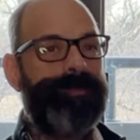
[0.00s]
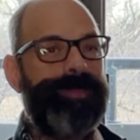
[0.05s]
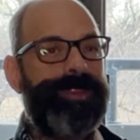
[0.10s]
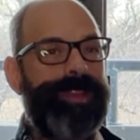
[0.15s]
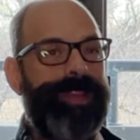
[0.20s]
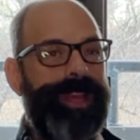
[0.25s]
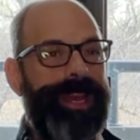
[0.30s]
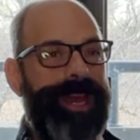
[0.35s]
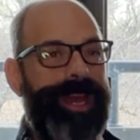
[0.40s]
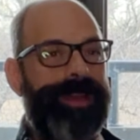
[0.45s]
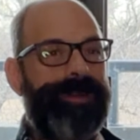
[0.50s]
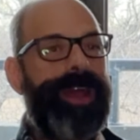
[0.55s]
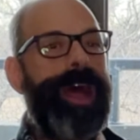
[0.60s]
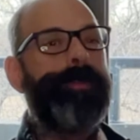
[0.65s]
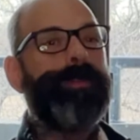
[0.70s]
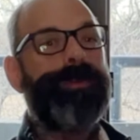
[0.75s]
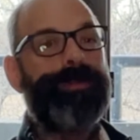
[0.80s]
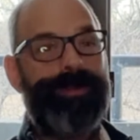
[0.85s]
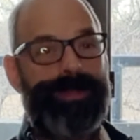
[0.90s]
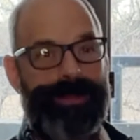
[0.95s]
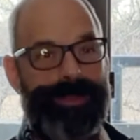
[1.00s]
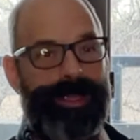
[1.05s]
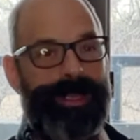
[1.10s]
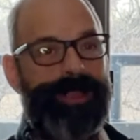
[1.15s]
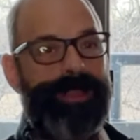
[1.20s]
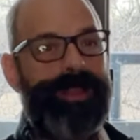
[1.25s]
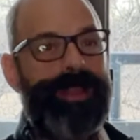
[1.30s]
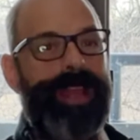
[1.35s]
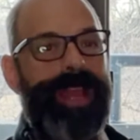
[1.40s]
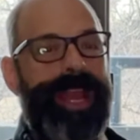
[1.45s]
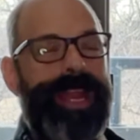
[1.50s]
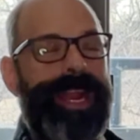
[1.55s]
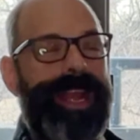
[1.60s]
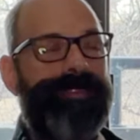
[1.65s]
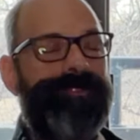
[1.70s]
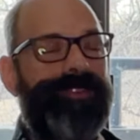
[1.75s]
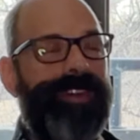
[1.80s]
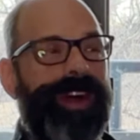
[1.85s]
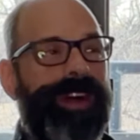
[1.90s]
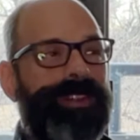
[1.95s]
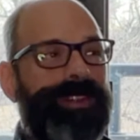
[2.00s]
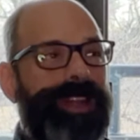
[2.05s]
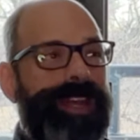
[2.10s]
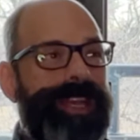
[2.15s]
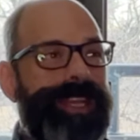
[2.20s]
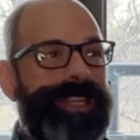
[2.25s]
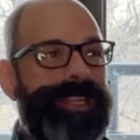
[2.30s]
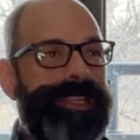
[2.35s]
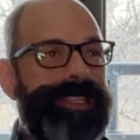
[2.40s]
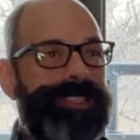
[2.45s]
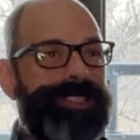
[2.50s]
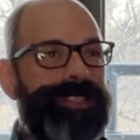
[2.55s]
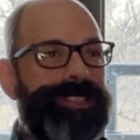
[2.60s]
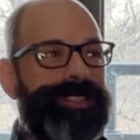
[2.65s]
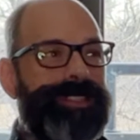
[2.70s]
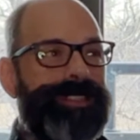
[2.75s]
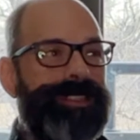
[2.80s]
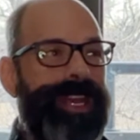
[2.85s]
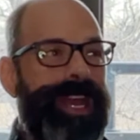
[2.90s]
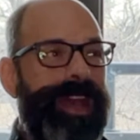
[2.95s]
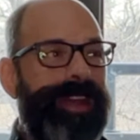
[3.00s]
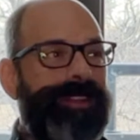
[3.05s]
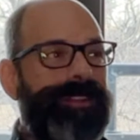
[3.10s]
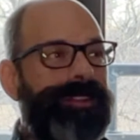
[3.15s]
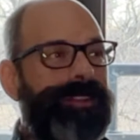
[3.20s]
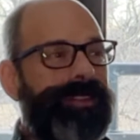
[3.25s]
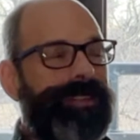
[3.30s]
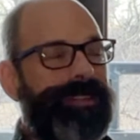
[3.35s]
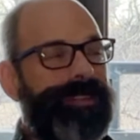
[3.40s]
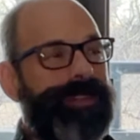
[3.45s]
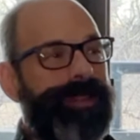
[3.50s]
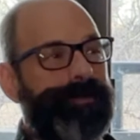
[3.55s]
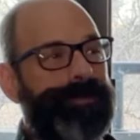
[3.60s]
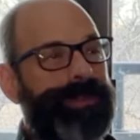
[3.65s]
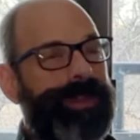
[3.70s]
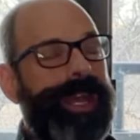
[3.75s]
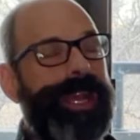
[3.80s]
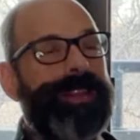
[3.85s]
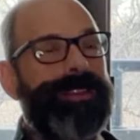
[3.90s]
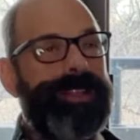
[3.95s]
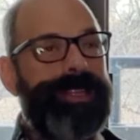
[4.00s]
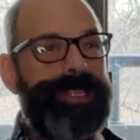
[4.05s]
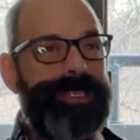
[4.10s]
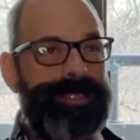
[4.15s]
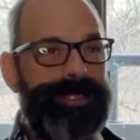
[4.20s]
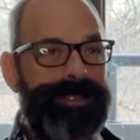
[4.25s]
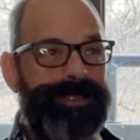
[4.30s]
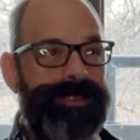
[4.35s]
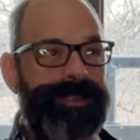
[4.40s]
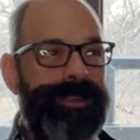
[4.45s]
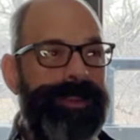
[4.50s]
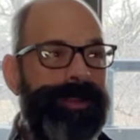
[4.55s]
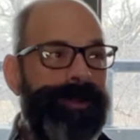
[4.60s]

Yeah, Apple Music. And I felt like it just, the playlists,